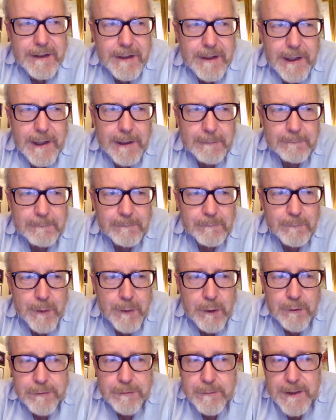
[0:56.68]

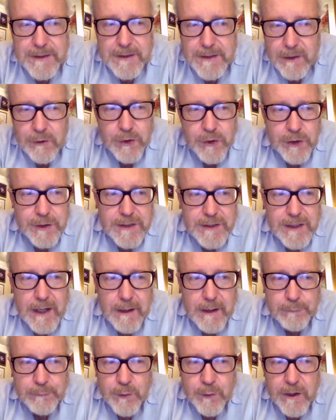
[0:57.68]
both with social
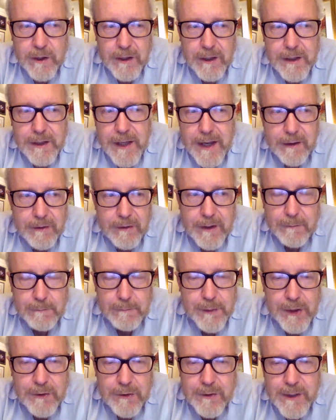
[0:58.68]
software and cloud
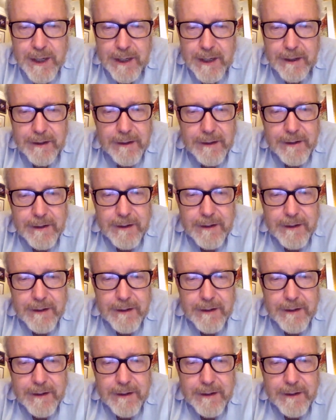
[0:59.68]
computing.